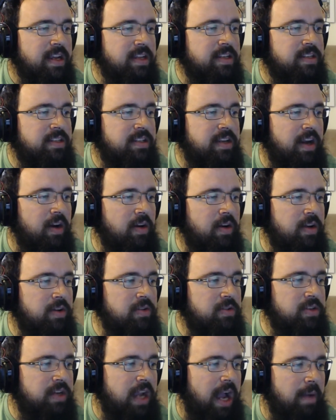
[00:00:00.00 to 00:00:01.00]

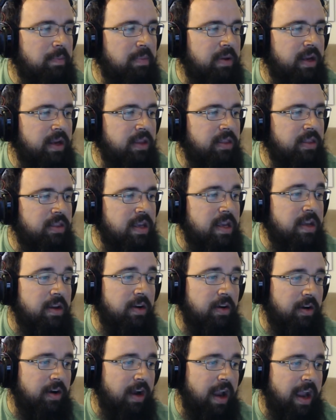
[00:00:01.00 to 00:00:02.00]
stereoscopic
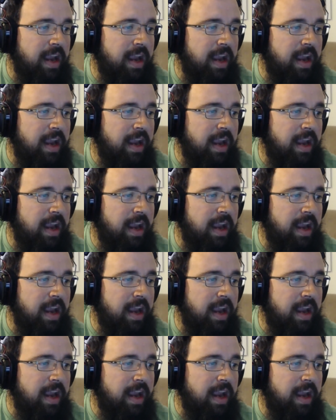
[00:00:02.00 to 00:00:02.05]
theater